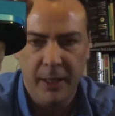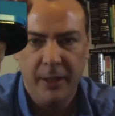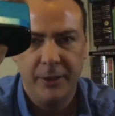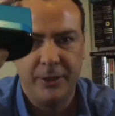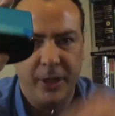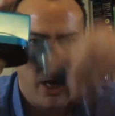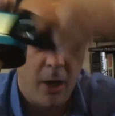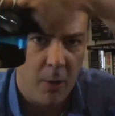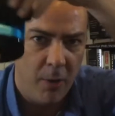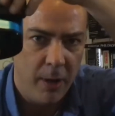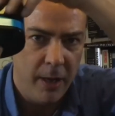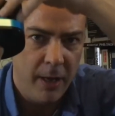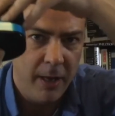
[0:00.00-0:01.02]
So
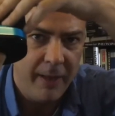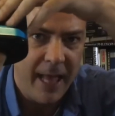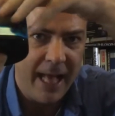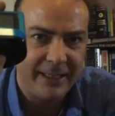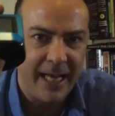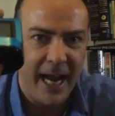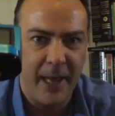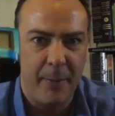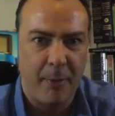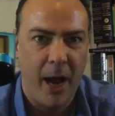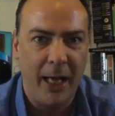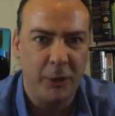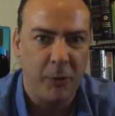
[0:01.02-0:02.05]
that's kind of the
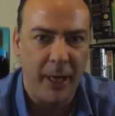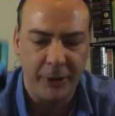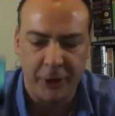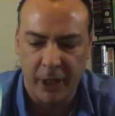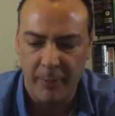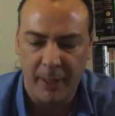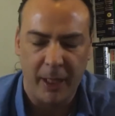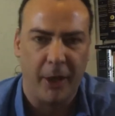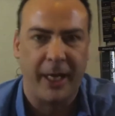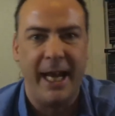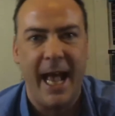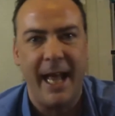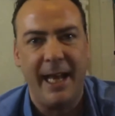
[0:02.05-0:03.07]
price range you're going to be
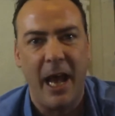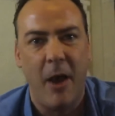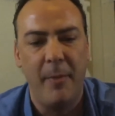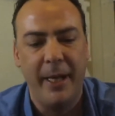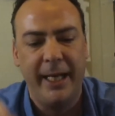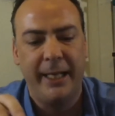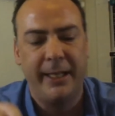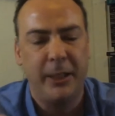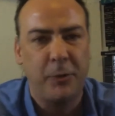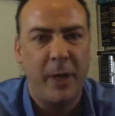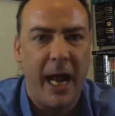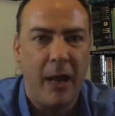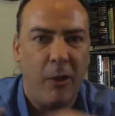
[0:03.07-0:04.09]
looking at. Now I'm going to get this
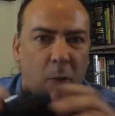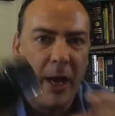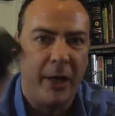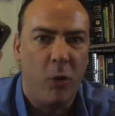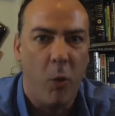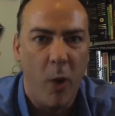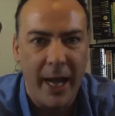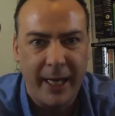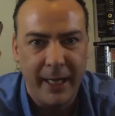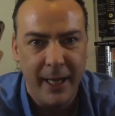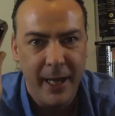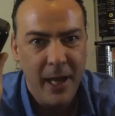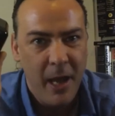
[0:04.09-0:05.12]
one out of the way quick
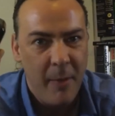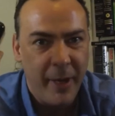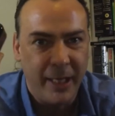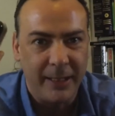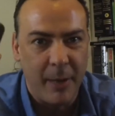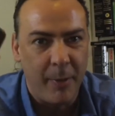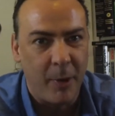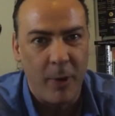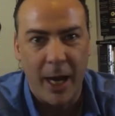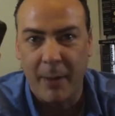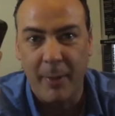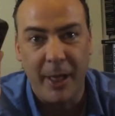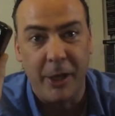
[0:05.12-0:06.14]
because I'm going to
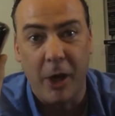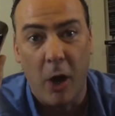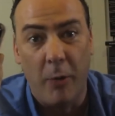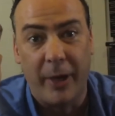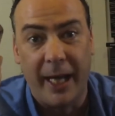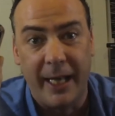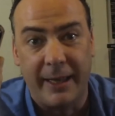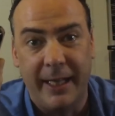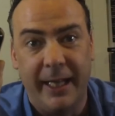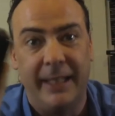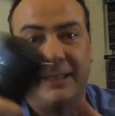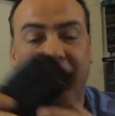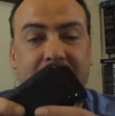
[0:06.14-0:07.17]
recommend you don't get
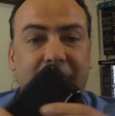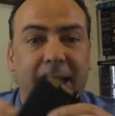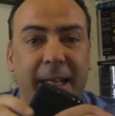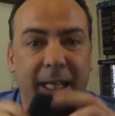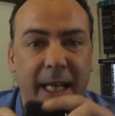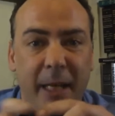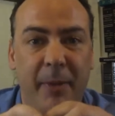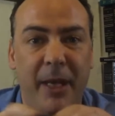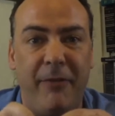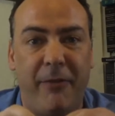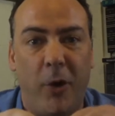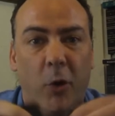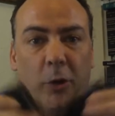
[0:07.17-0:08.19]
this. This is the DB
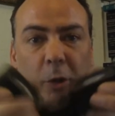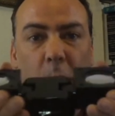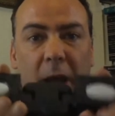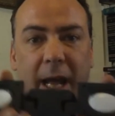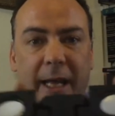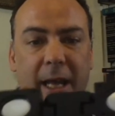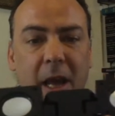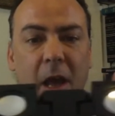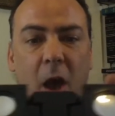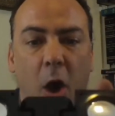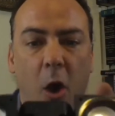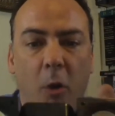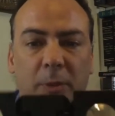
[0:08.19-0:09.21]
Foldaway
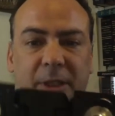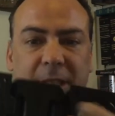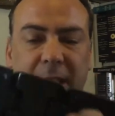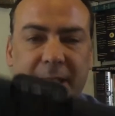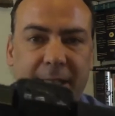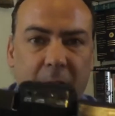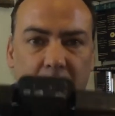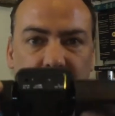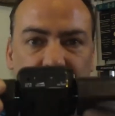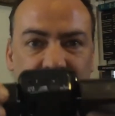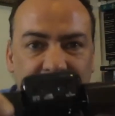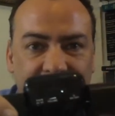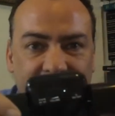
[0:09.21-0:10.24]
home system.
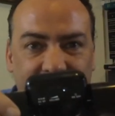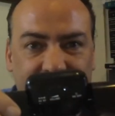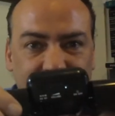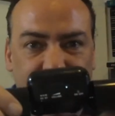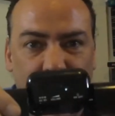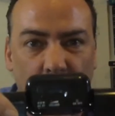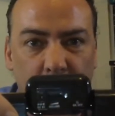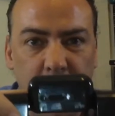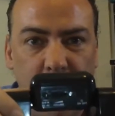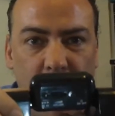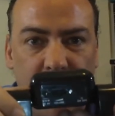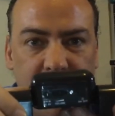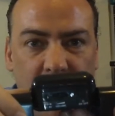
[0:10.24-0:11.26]
It has a
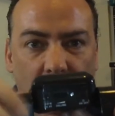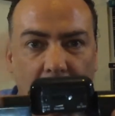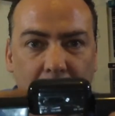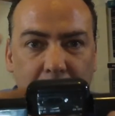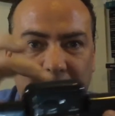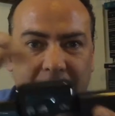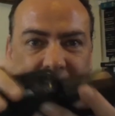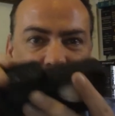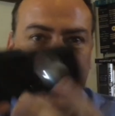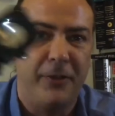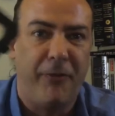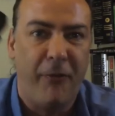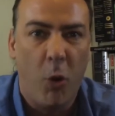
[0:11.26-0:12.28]
volume on top and it
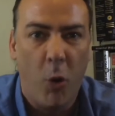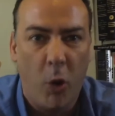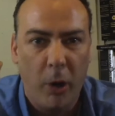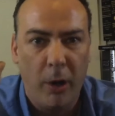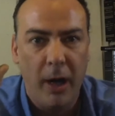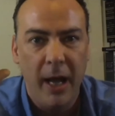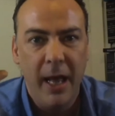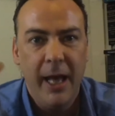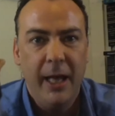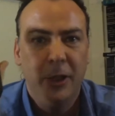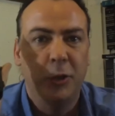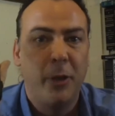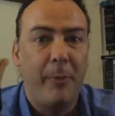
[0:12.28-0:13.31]
takes four
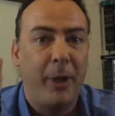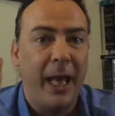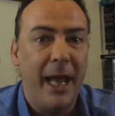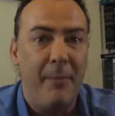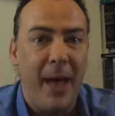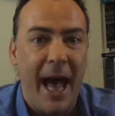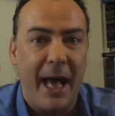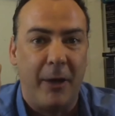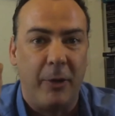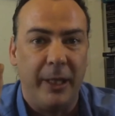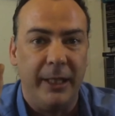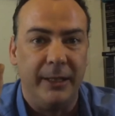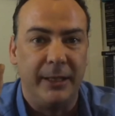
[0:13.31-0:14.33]
AAA
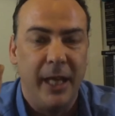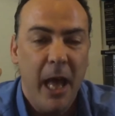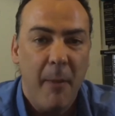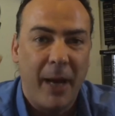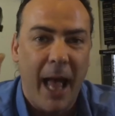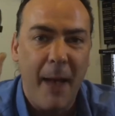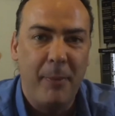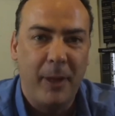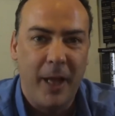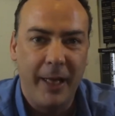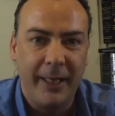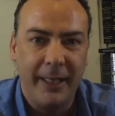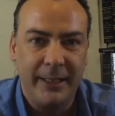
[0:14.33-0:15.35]
batteries. But I
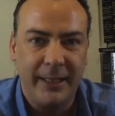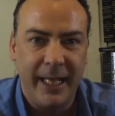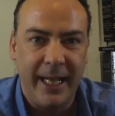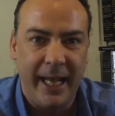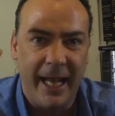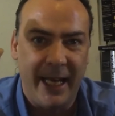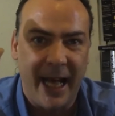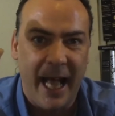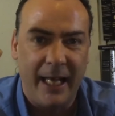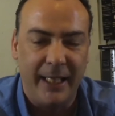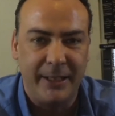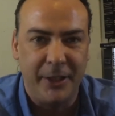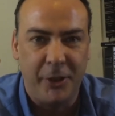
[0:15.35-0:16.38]
plugged this thing in. I
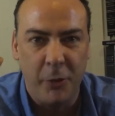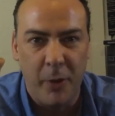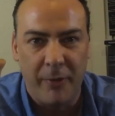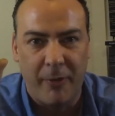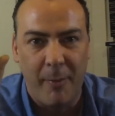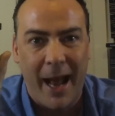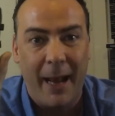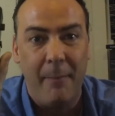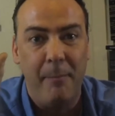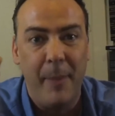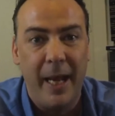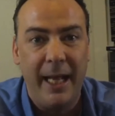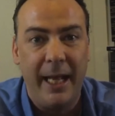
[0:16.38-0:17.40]
listened to it for about a
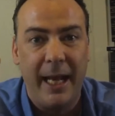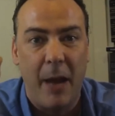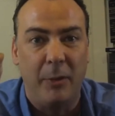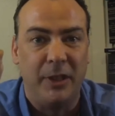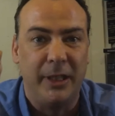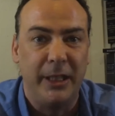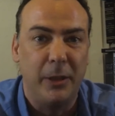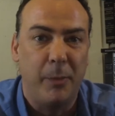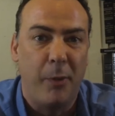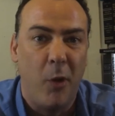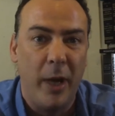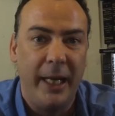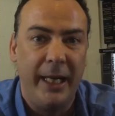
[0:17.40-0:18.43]
minute. I was
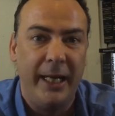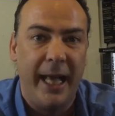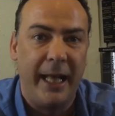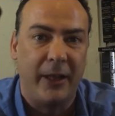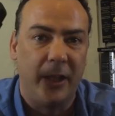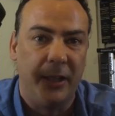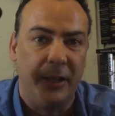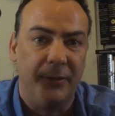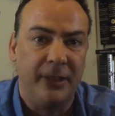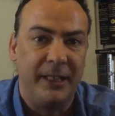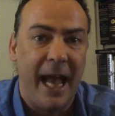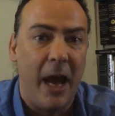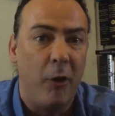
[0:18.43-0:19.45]
disappointed at the
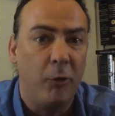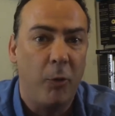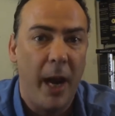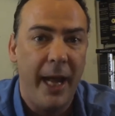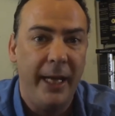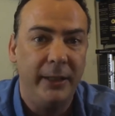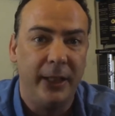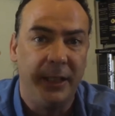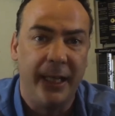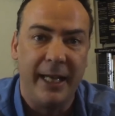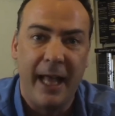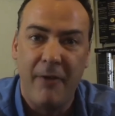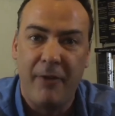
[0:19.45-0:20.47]
sound range. It
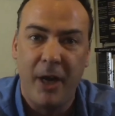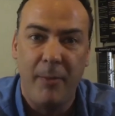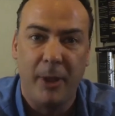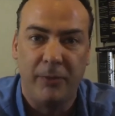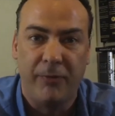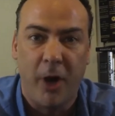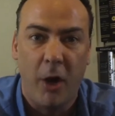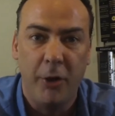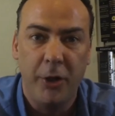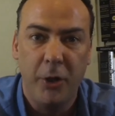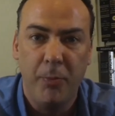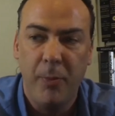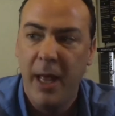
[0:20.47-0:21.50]
didn't have very much
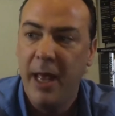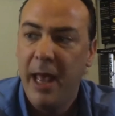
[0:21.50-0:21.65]
volume.